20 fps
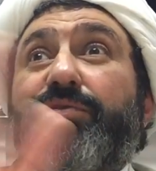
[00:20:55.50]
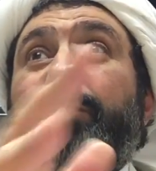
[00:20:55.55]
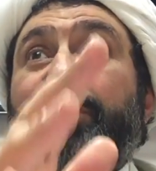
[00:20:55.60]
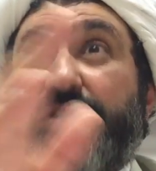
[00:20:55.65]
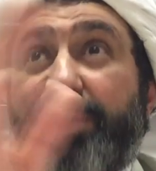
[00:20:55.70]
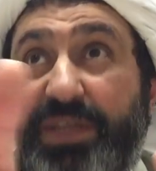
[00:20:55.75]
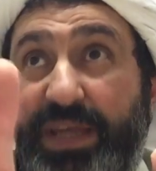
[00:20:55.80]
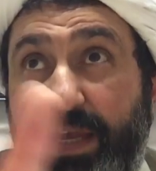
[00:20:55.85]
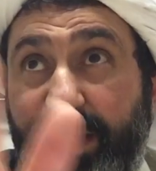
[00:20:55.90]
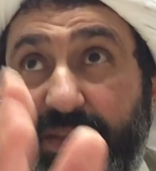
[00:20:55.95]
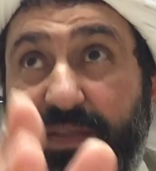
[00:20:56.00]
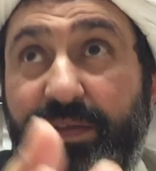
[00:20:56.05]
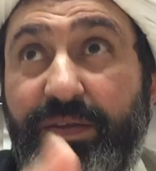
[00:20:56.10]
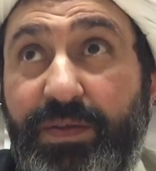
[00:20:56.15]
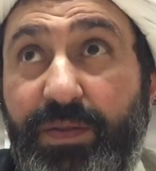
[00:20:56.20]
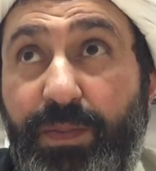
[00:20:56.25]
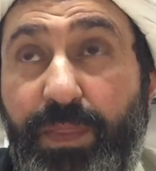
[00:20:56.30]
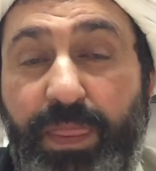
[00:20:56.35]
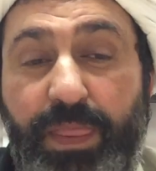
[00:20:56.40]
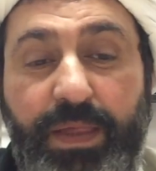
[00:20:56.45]
understand.
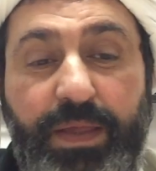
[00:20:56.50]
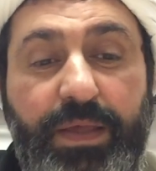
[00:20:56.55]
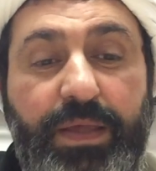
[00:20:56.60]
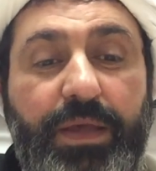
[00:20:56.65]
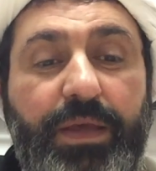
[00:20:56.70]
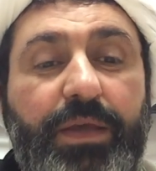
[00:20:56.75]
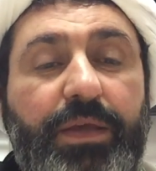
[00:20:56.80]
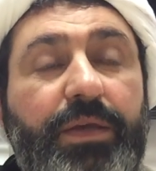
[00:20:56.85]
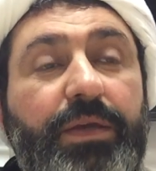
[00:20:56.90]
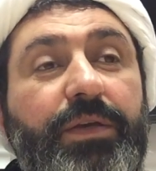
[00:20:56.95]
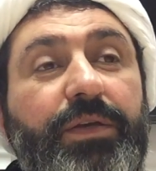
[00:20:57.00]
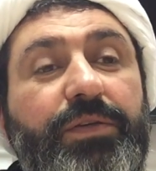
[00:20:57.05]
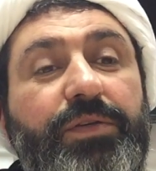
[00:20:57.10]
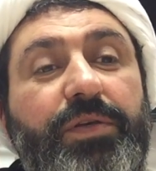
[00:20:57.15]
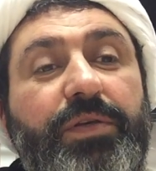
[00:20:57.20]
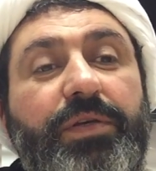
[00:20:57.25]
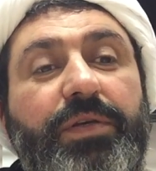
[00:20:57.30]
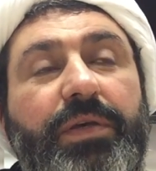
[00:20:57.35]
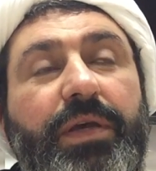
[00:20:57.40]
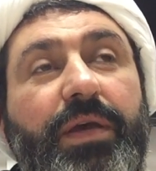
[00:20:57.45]

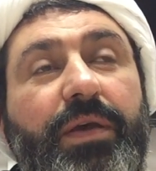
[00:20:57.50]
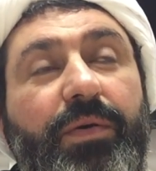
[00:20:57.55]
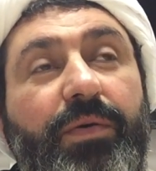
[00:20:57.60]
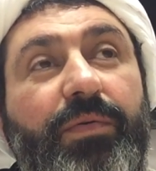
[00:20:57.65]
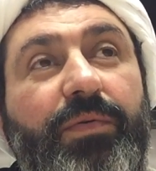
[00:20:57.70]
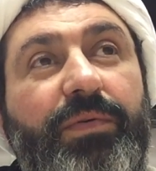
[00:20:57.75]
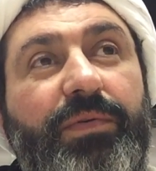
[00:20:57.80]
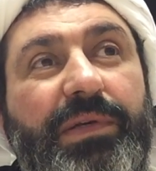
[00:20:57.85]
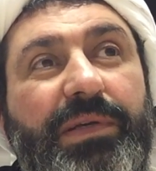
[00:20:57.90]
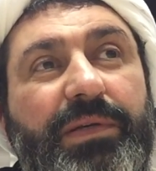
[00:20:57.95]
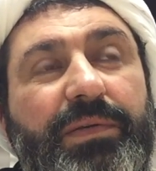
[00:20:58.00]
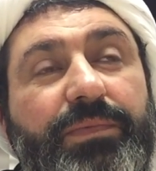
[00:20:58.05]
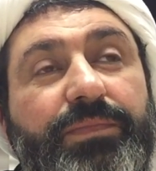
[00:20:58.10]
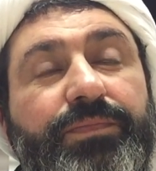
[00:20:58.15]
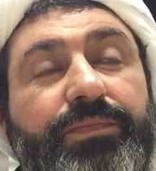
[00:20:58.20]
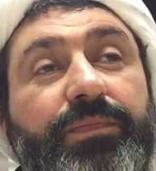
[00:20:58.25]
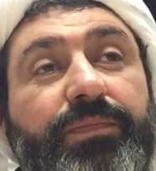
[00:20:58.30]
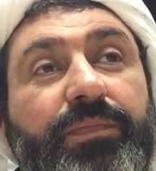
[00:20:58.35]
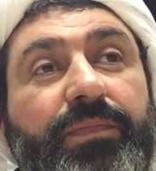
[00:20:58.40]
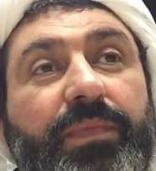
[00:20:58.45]
Uh,
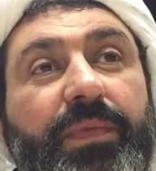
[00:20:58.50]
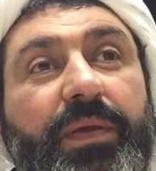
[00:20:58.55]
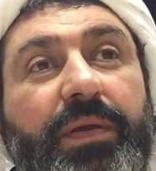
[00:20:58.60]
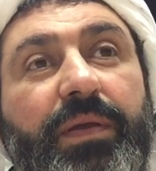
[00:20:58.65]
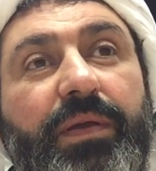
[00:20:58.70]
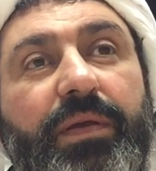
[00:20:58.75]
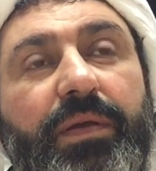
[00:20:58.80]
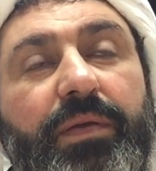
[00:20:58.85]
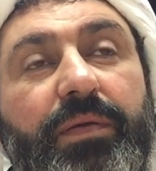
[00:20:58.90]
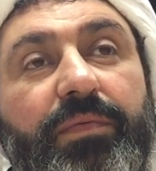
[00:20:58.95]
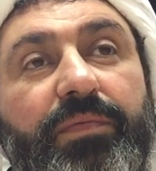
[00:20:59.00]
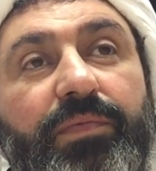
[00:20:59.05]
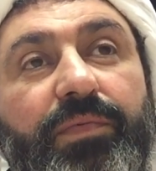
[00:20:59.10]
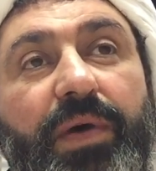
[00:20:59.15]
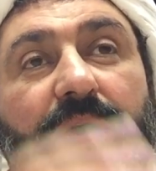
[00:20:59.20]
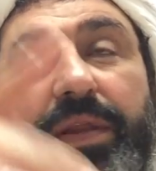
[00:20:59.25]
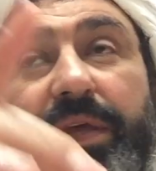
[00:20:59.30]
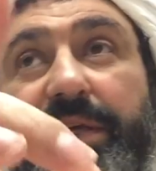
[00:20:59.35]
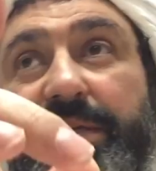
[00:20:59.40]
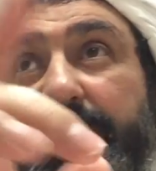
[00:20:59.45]

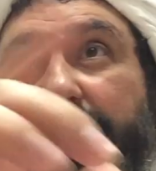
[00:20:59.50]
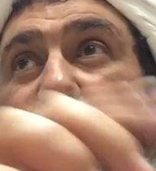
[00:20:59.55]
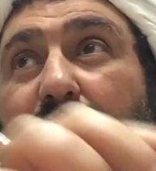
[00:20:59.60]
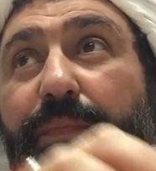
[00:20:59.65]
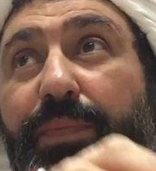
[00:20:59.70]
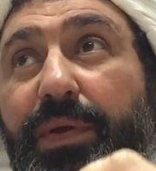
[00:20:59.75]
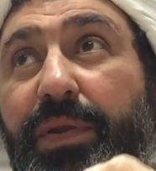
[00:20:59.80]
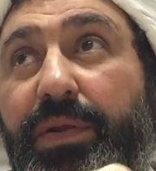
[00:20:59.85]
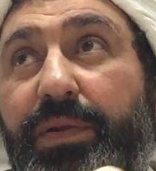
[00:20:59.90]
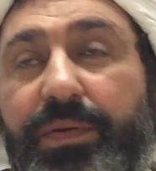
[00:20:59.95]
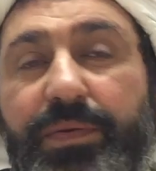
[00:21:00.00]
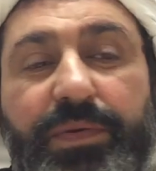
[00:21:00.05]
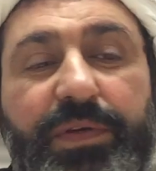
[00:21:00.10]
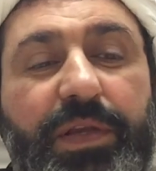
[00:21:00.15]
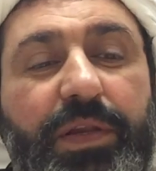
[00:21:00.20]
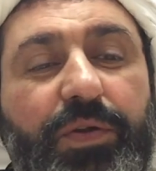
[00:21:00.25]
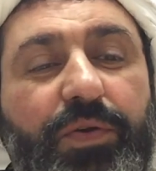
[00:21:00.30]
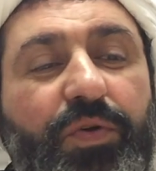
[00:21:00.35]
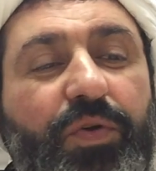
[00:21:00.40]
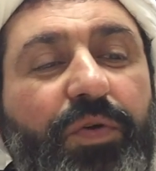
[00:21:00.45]
uh, one example
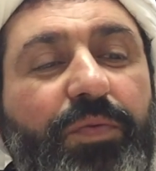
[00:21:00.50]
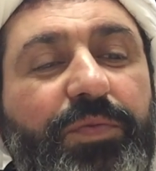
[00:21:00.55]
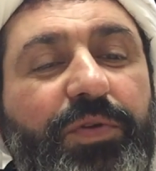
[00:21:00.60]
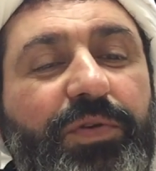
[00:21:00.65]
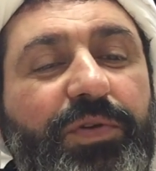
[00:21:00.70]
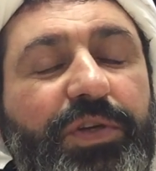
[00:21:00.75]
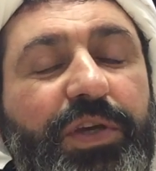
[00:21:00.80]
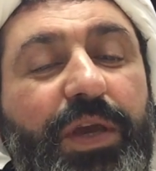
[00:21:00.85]
in Qom, you know,